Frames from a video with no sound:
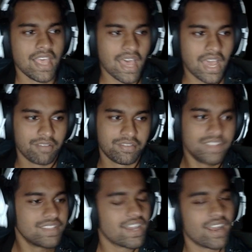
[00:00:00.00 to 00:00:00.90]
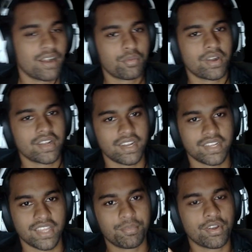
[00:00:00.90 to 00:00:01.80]
I've done the hard work and
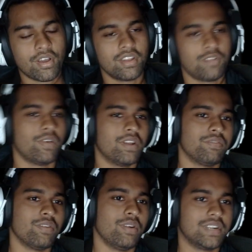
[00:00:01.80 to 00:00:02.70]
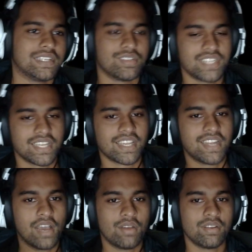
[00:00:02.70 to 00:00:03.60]
kept it all in one folder, so check it
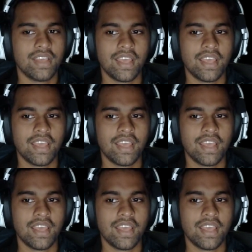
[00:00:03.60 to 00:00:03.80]
out.